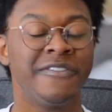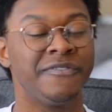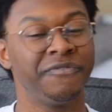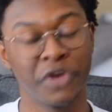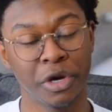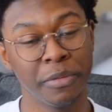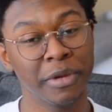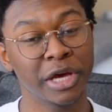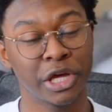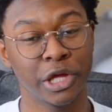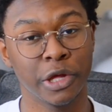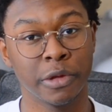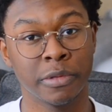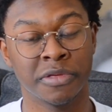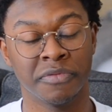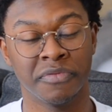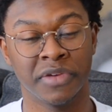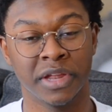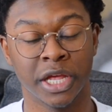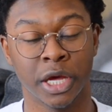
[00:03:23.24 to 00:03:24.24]
filming a
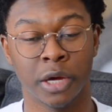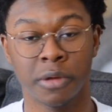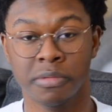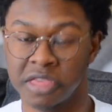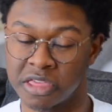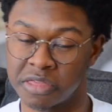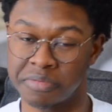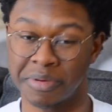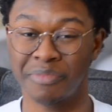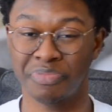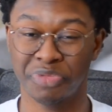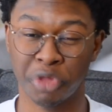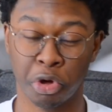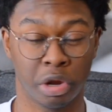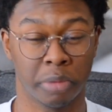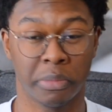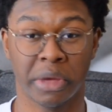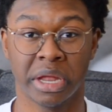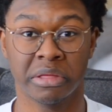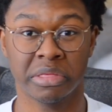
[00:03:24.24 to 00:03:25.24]
YouTube video takes about
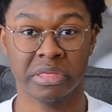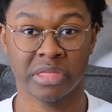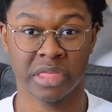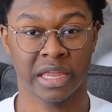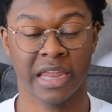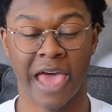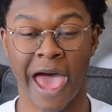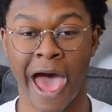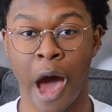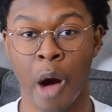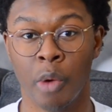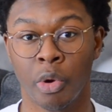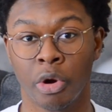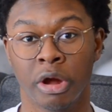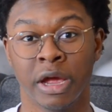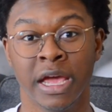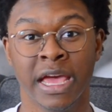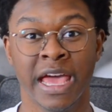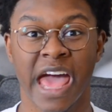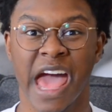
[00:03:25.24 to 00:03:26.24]
30 minutes to an hour,